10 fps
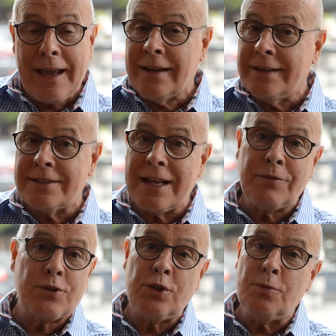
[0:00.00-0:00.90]
It's never
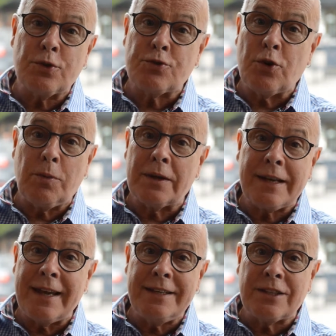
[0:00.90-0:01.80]
too much trouble, a
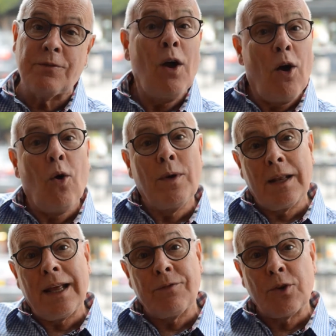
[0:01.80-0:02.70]
case of, oh, we
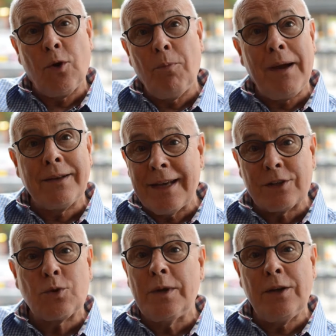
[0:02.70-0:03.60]
don't have to come back
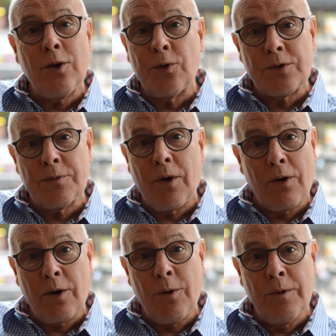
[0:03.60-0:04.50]
next week or
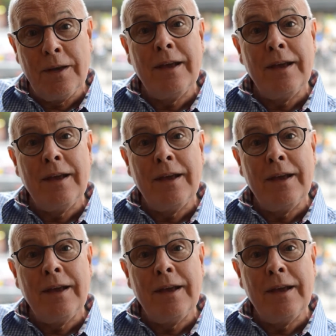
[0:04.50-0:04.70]
tomorrow.